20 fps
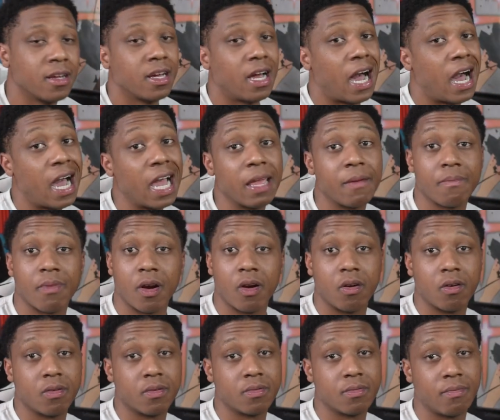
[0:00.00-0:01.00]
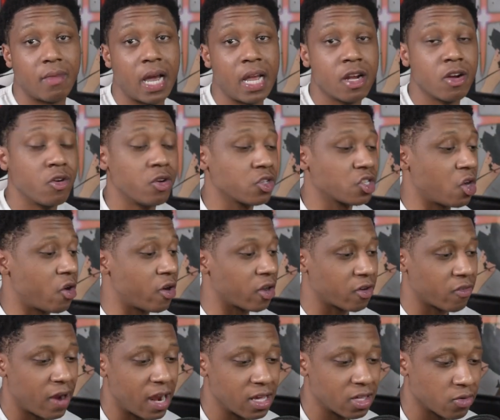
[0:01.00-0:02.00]
hype, bro. My Hero is going
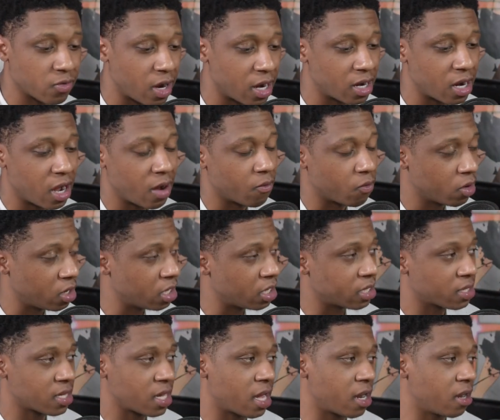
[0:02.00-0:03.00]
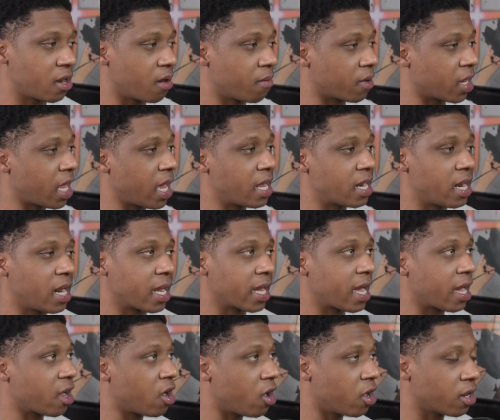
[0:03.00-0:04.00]
crazy right now. I'm really excited and I'm glad that I
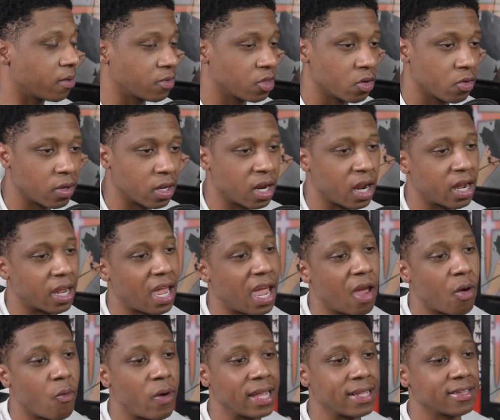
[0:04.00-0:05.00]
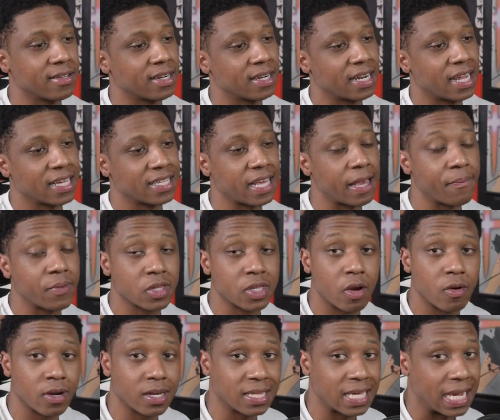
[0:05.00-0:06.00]
got caught up to it. And I can't wait till the next
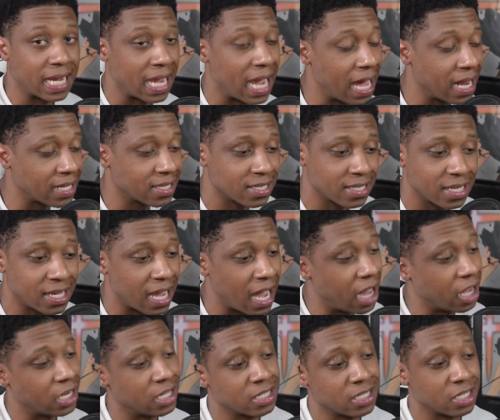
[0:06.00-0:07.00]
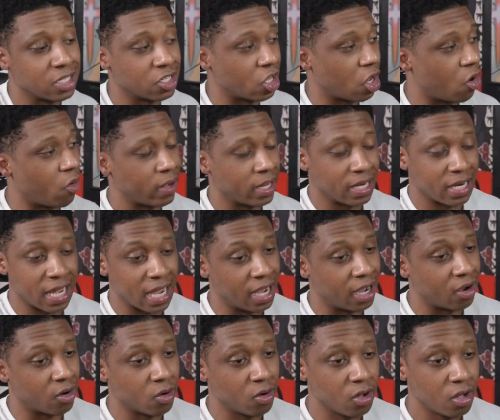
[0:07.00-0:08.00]
episode because I got to see how this is going down.
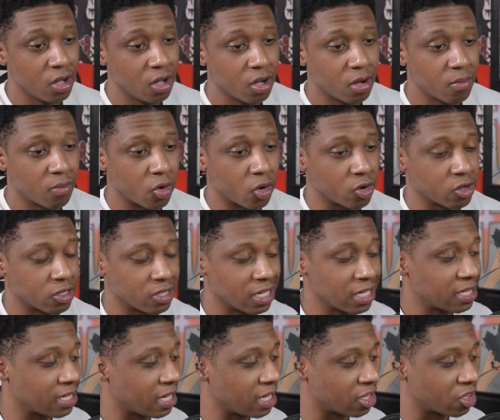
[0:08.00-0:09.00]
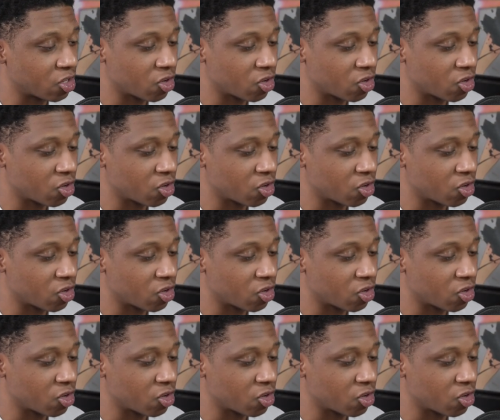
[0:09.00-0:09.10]
Bro, because this is